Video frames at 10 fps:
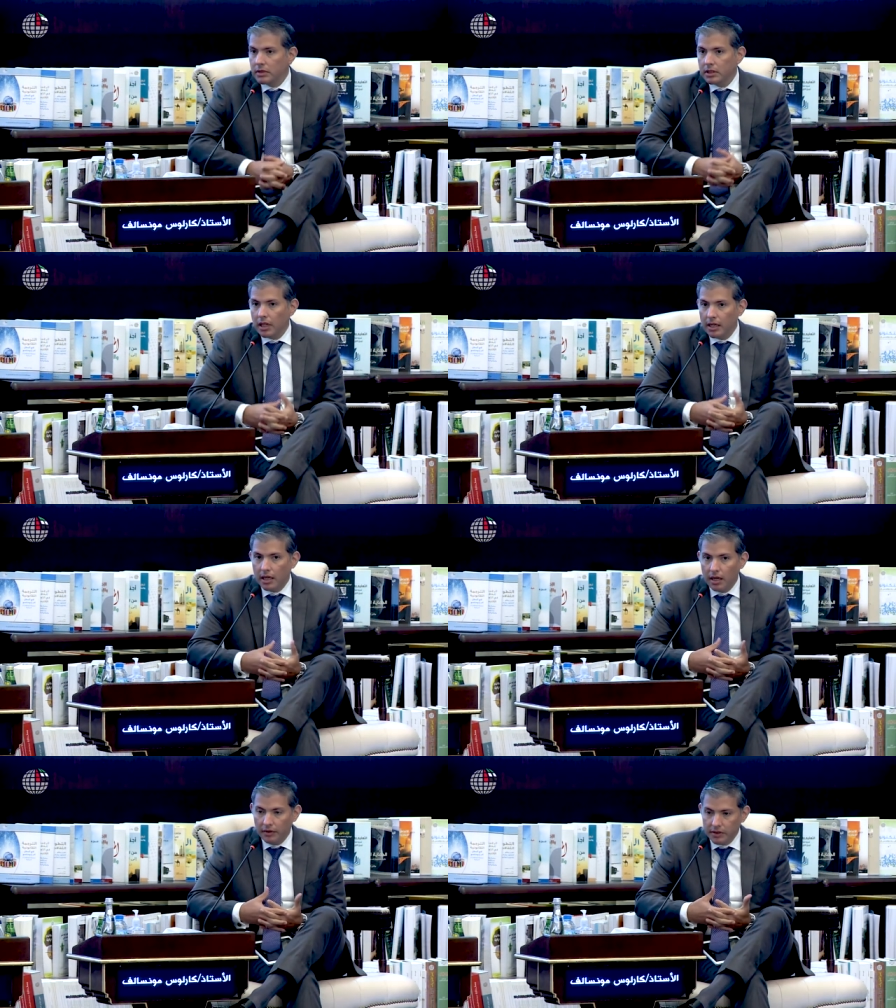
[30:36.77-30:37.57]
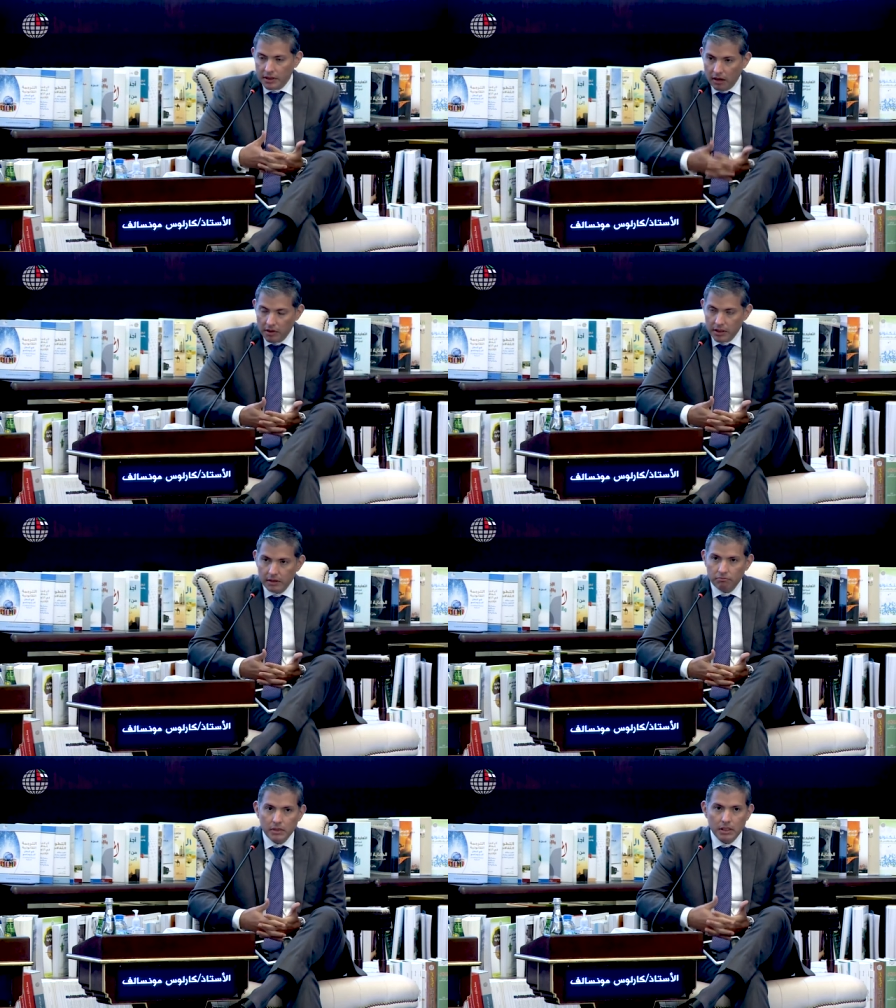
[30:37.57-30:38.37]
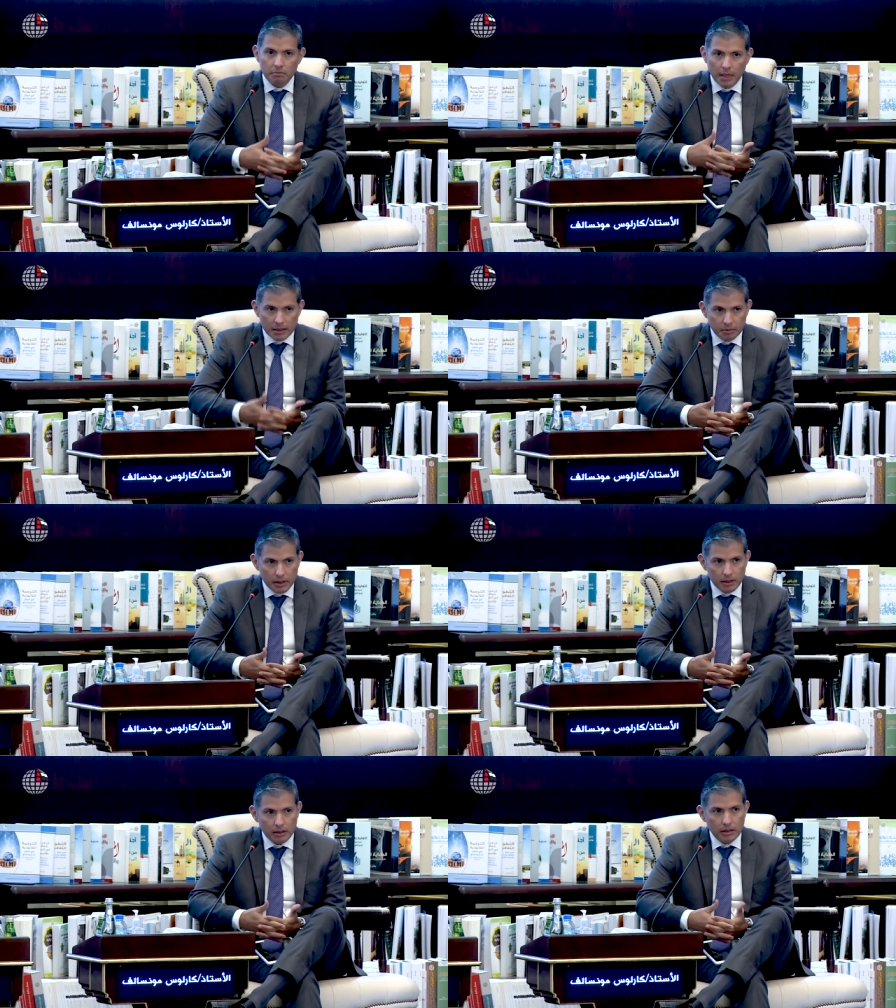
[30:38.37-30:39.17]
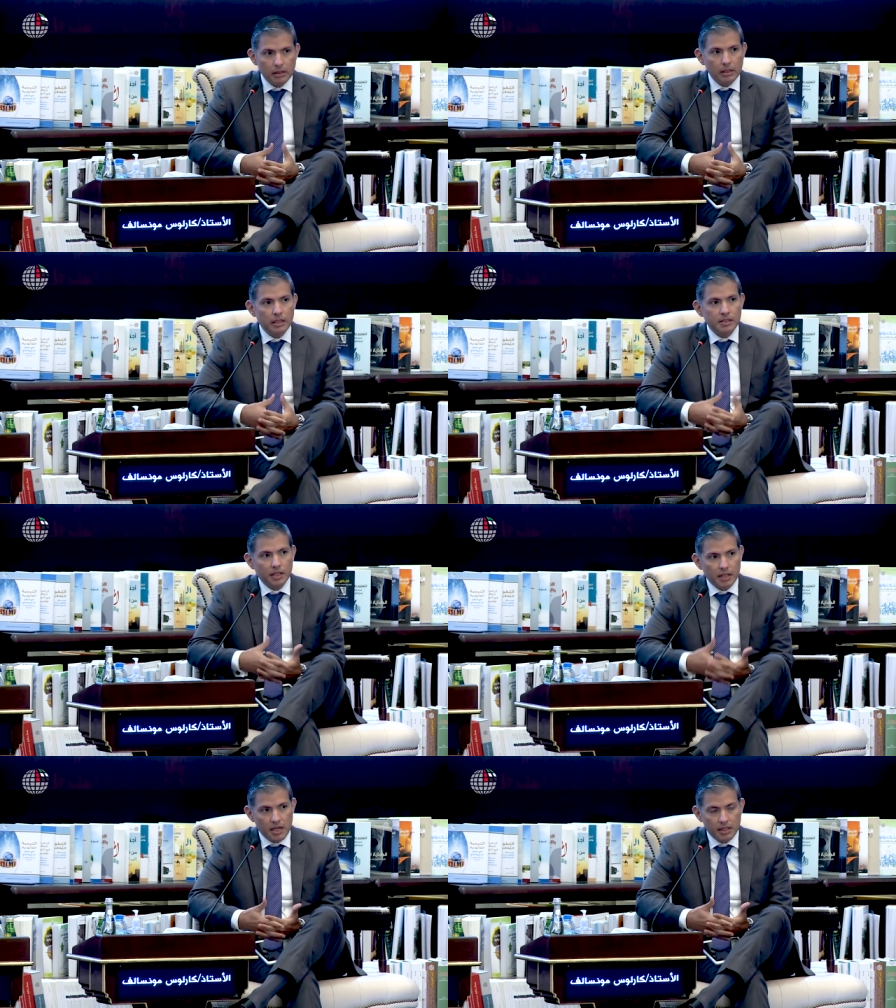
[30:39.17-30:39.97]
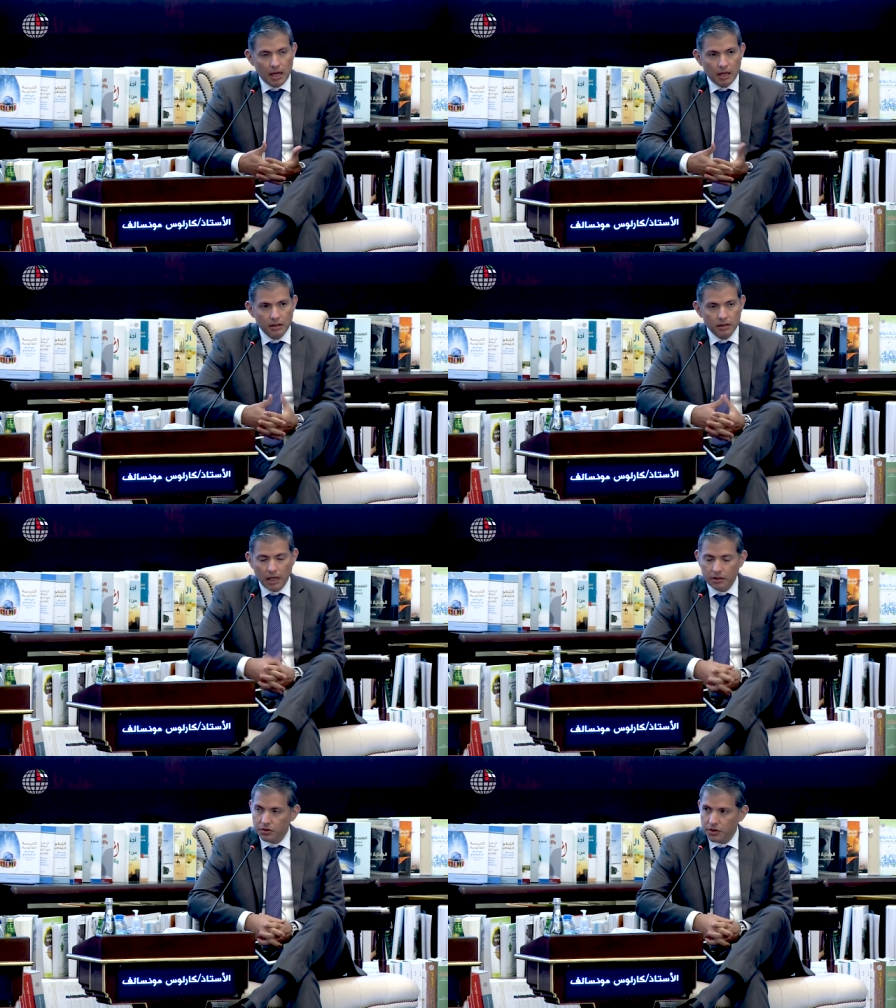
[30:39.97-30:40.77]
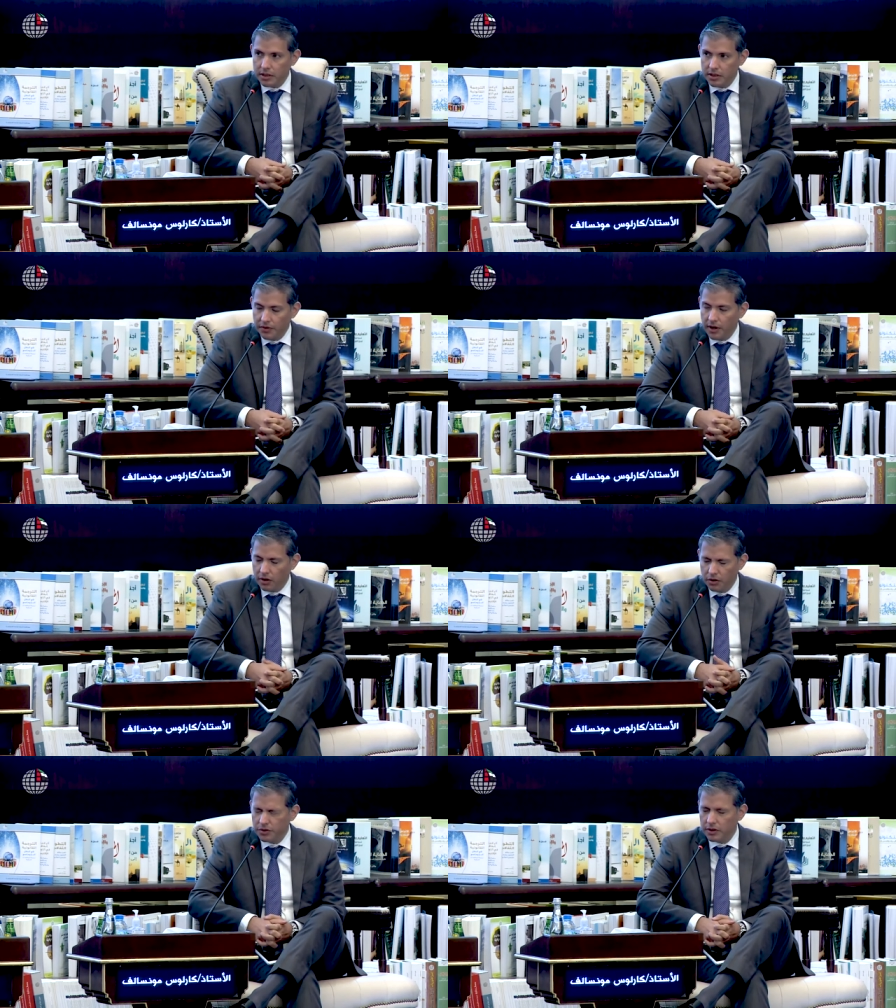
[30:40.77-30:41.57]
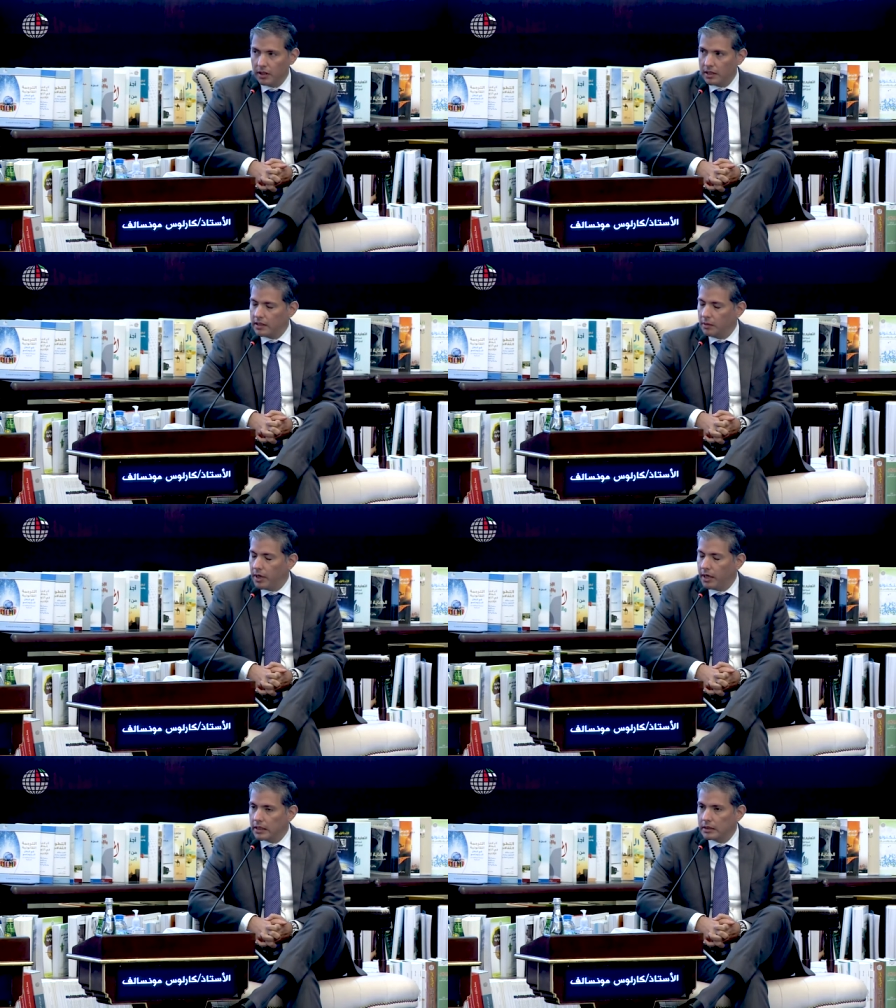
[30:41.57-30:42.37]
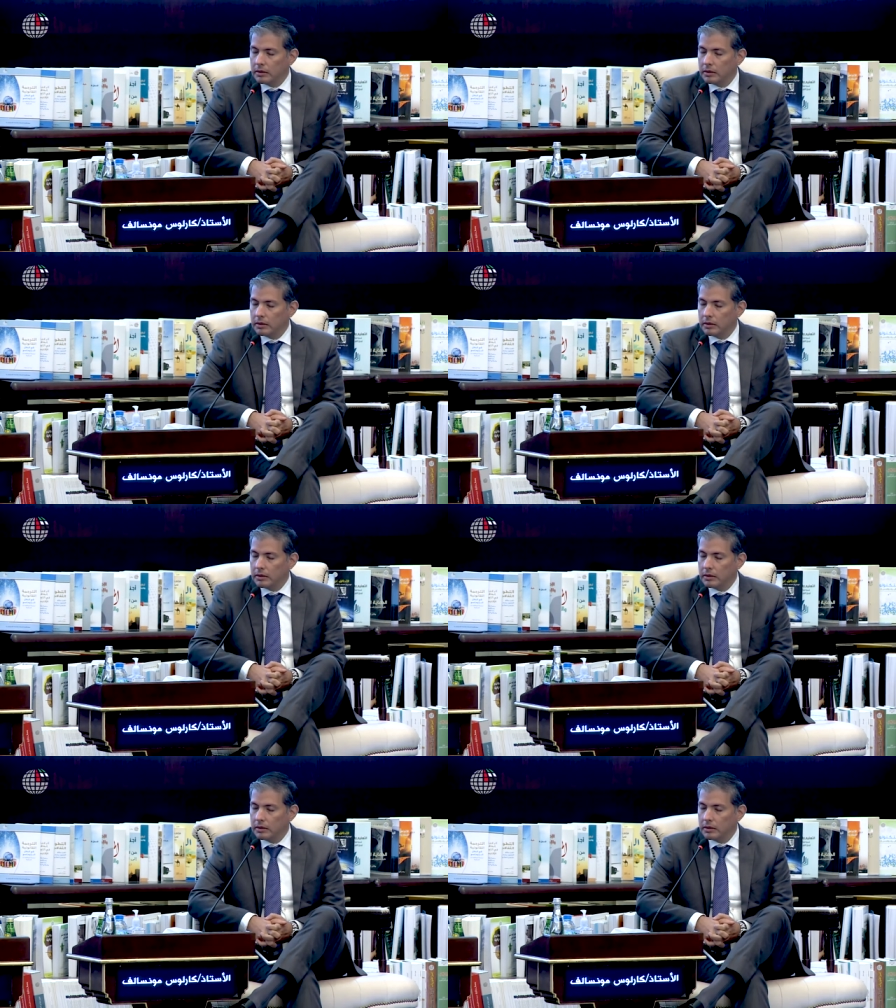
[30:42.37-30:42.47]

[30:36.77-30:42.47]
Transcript: China have established investment in uh, strategic sec sectors in different countries in Latin America.